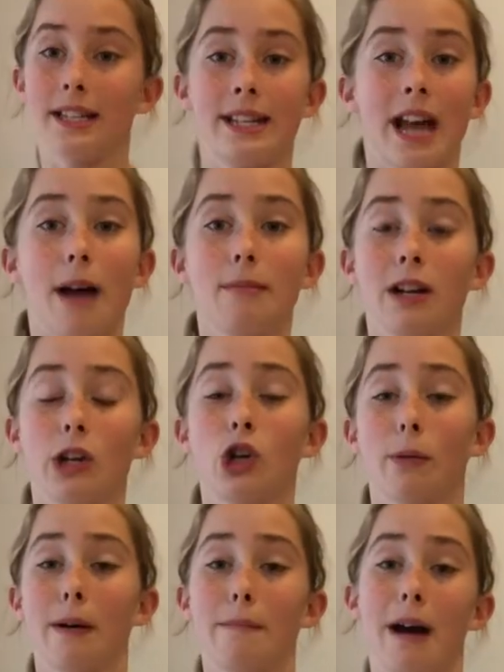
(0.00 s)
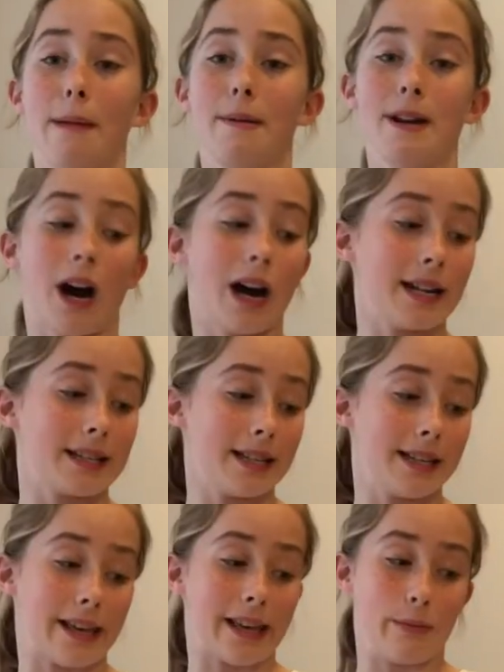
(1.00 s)
Now I'm gonna chop up my bananas
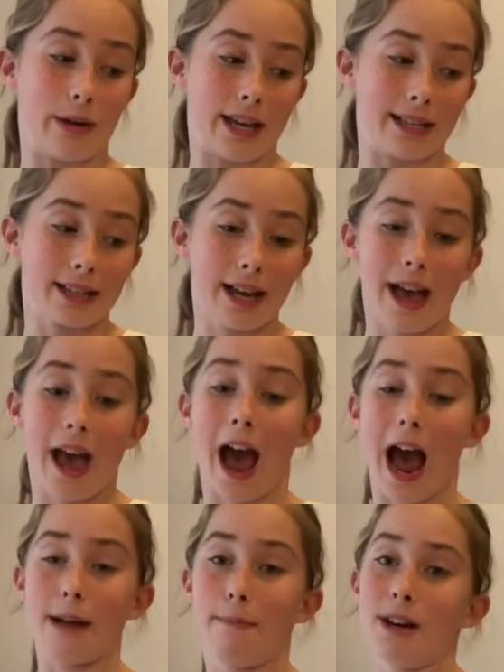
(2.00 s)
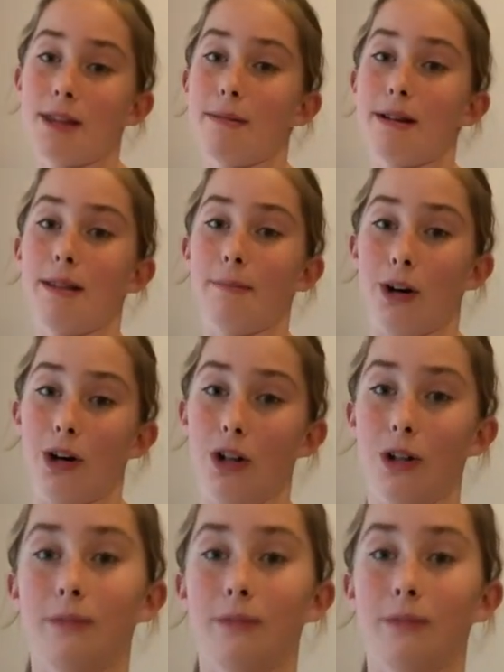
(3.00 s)
and kiwis and put them in the bowl.